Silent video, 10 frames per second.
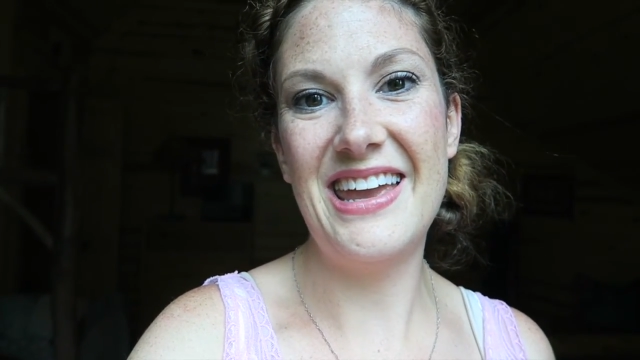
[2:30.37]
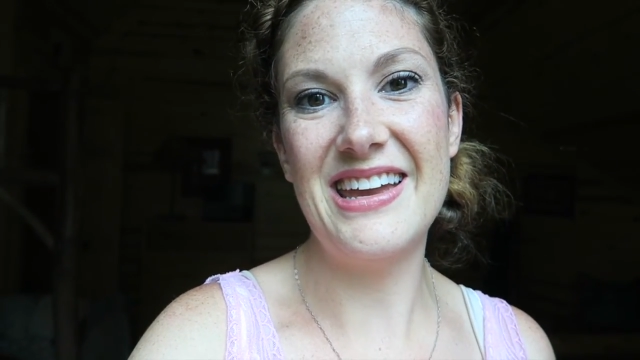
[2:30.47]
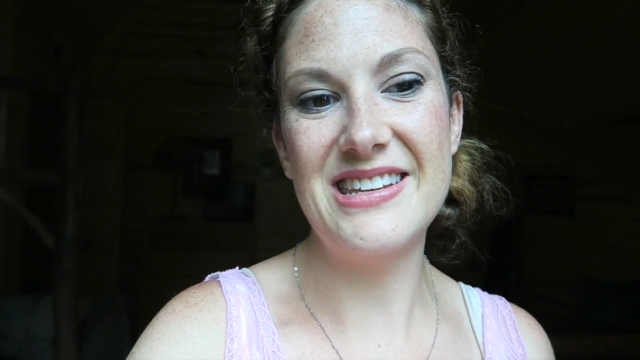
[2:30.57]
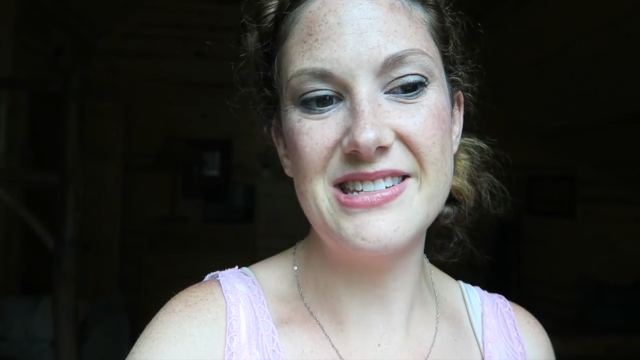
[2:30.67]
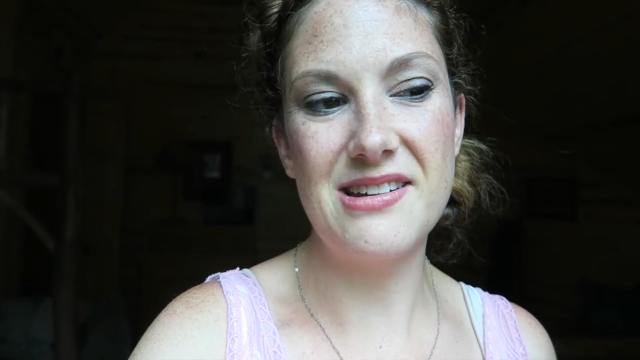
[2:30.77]

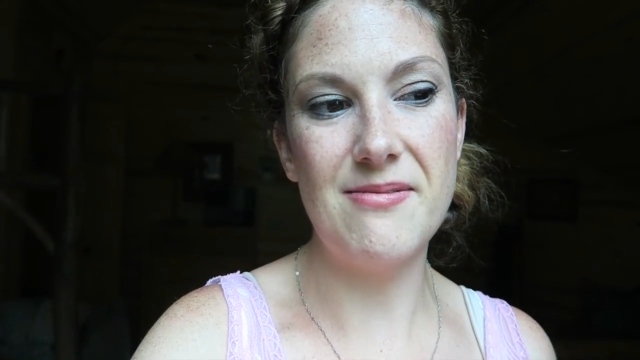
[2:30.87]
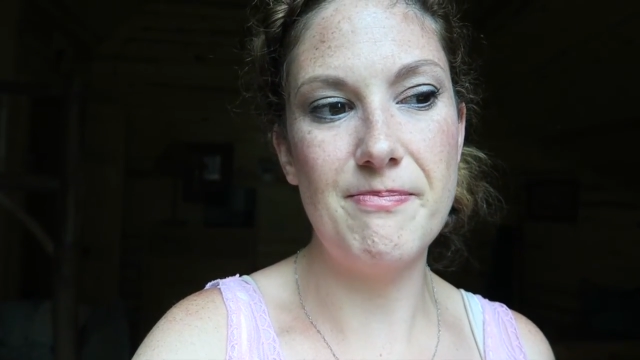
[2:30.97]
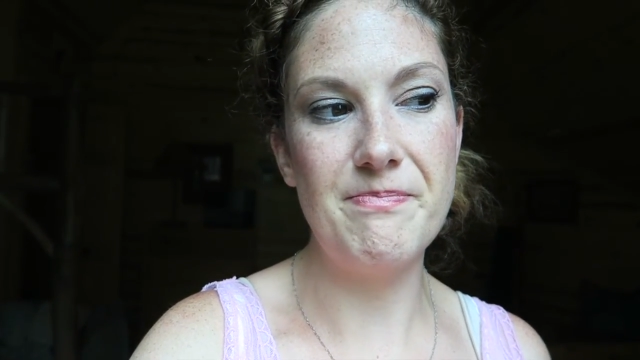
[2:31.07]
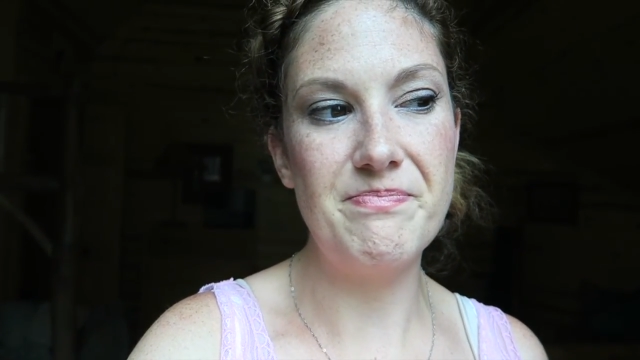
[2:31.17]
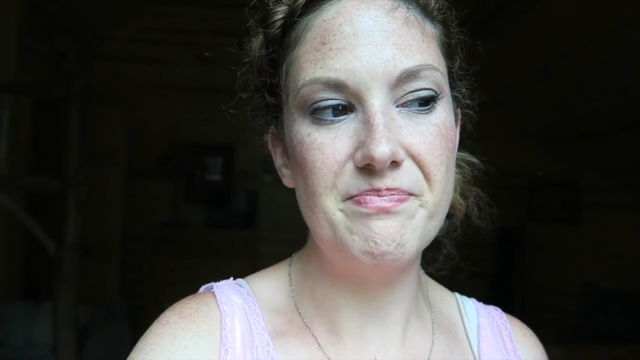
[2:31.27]
And
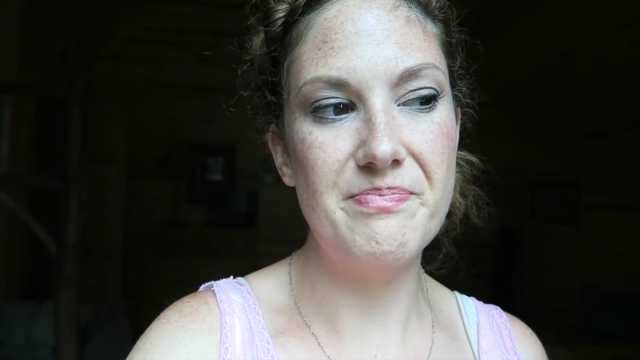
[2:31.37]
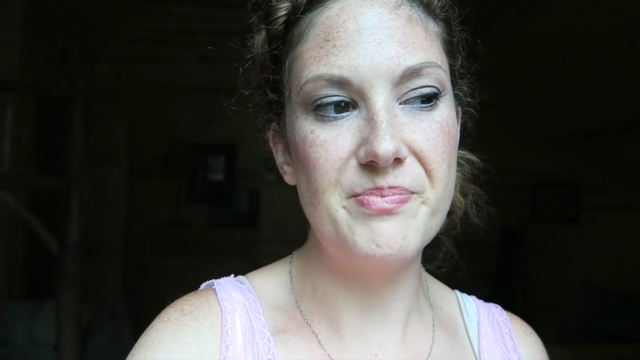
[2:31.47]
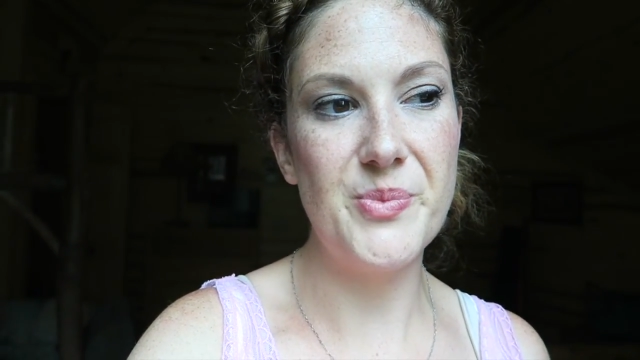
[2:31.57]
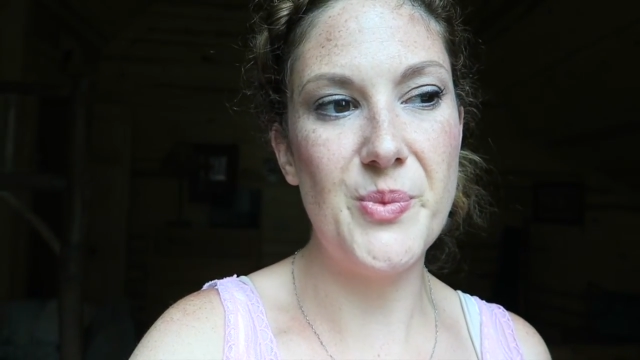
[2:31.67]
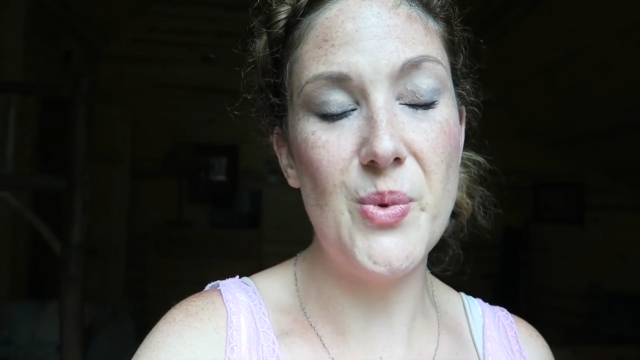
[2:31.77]
um,
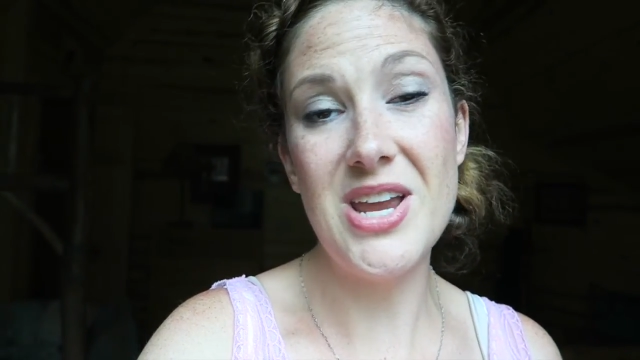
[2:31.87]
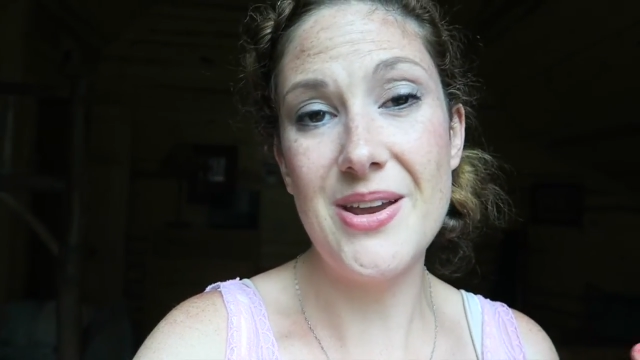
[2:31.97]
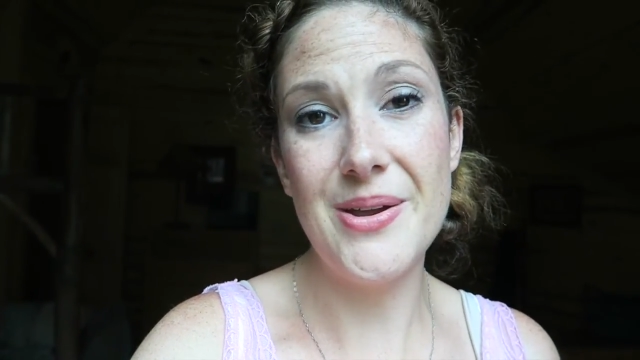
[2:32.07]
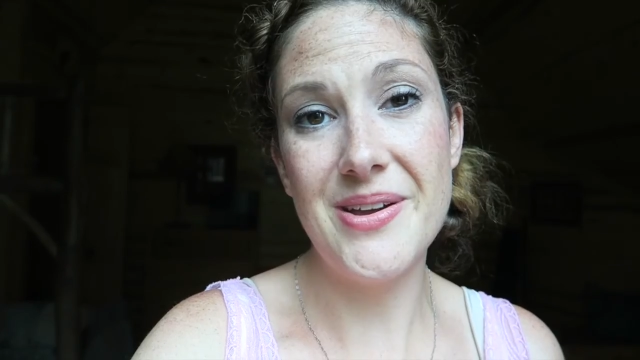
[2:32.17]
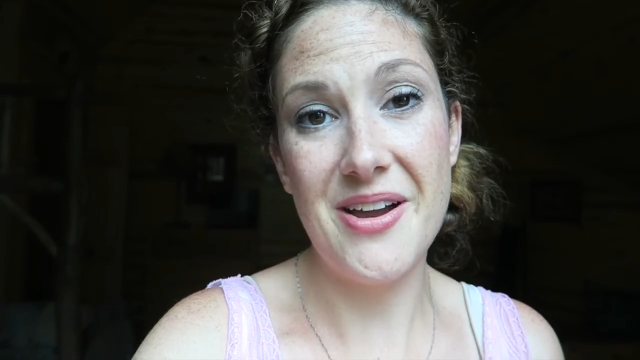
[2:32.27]

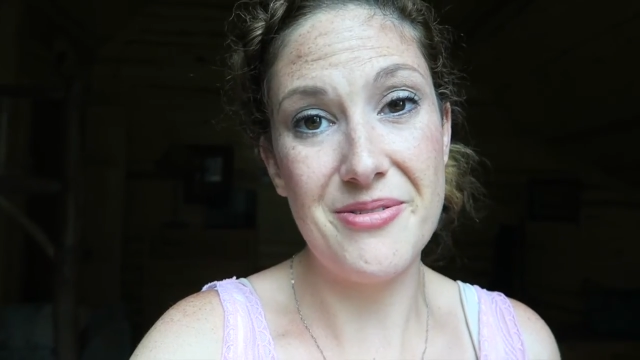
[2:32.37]
we